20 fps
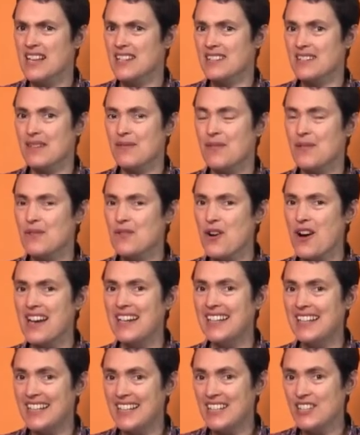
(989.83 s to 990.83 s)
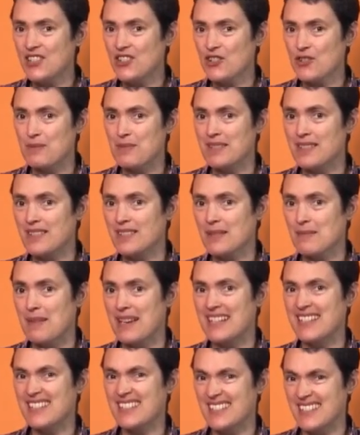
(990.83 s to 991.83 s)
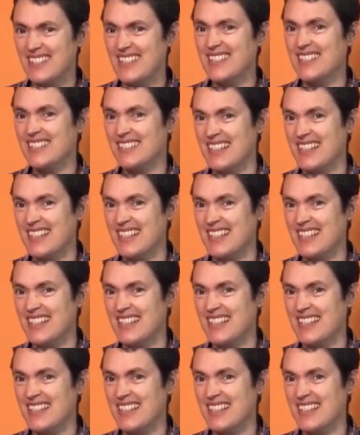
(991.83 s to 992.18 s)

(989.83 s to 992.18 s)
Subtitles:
So if you've got any instruments that make sea